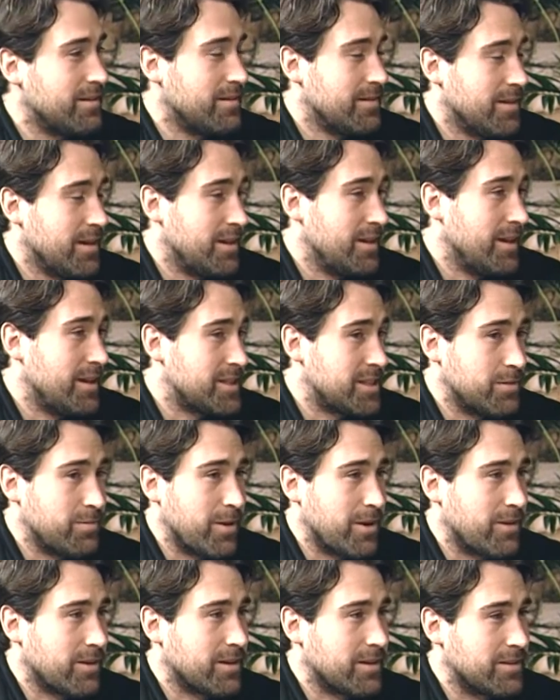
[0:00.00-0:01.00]
in this
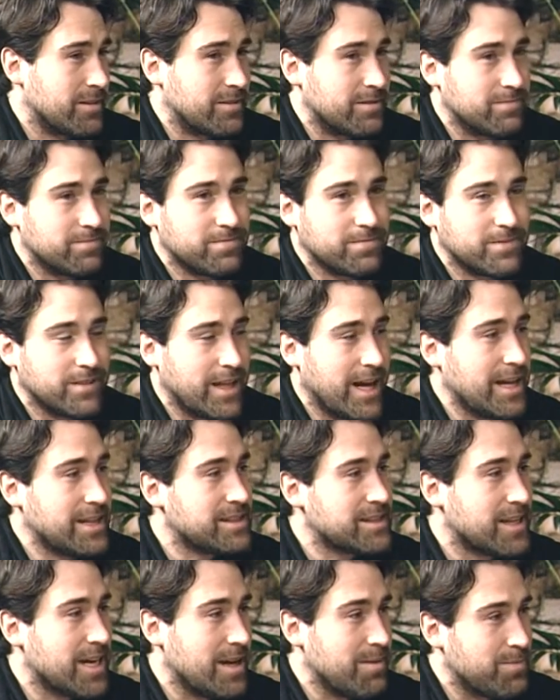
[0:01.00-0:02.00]
American
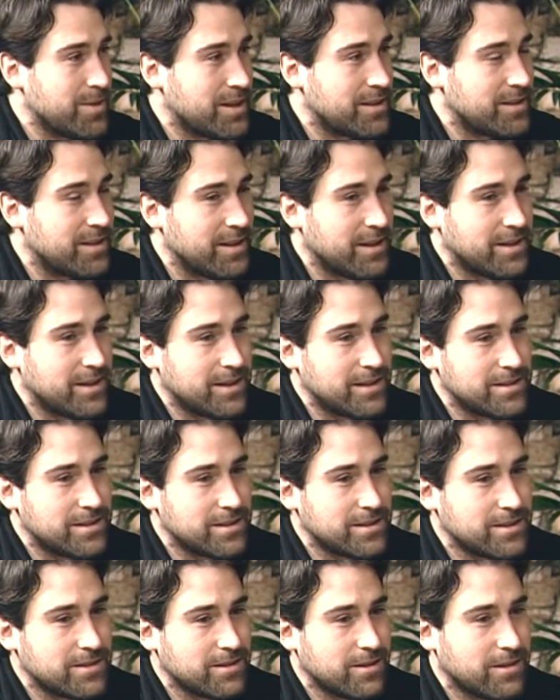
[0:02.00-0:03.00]
landscape that
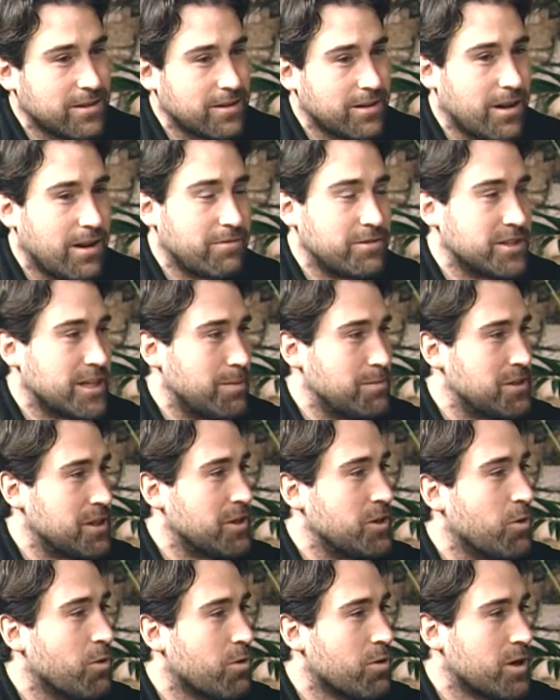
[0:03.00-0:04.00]
is oftentimes
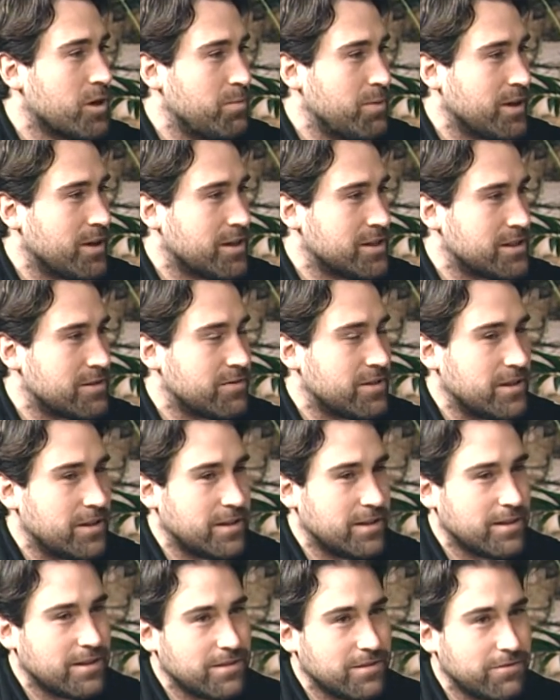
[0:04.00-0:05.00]
ignored because of the
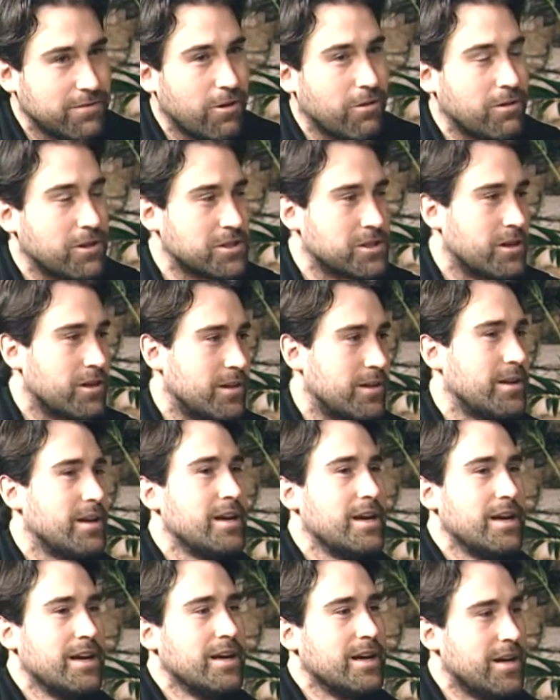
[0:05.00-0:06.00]
focus on
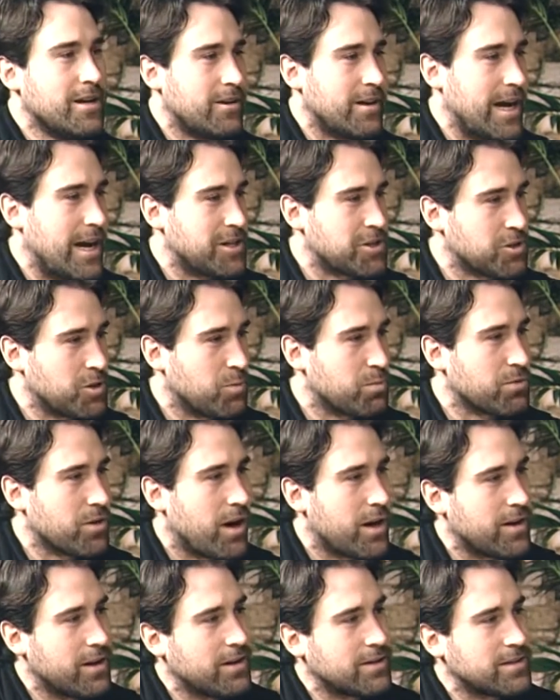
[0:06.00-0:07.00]
international
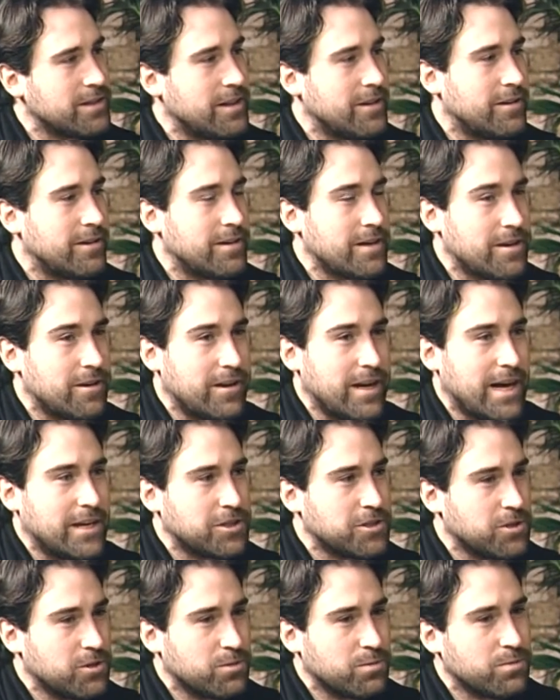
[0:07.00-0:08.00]
product,
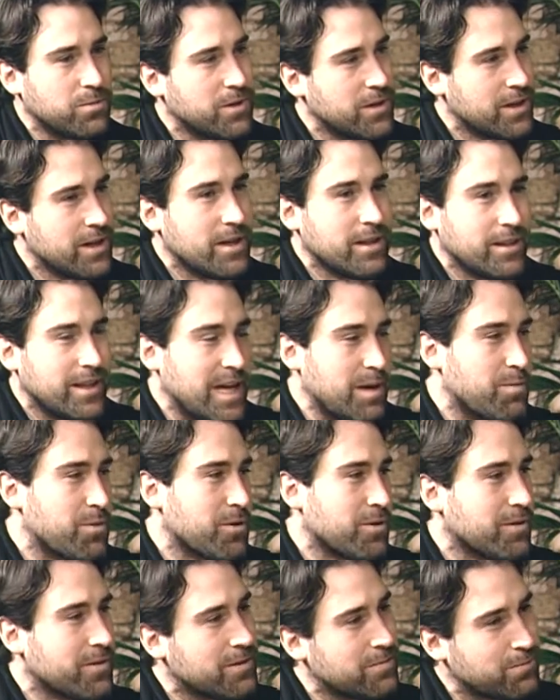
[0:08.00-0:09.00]
international
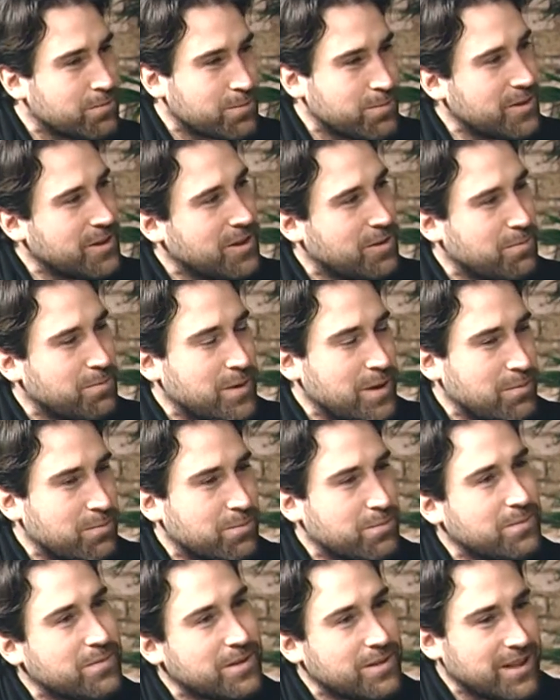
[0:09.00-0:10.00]
labor, being
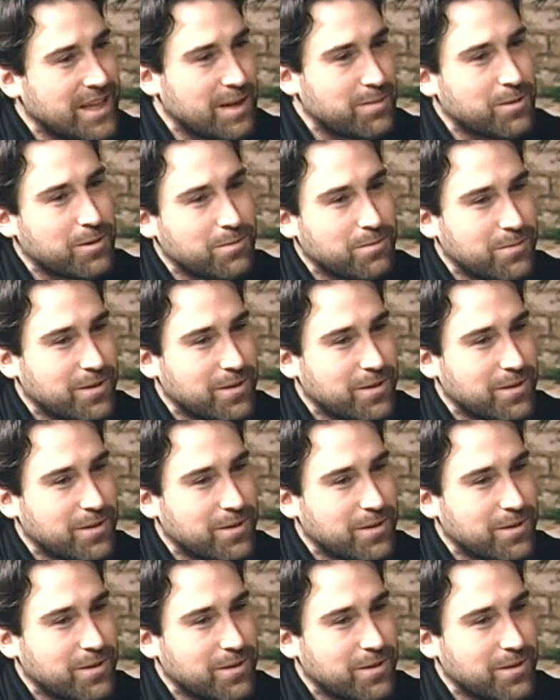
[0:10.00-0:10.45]
labor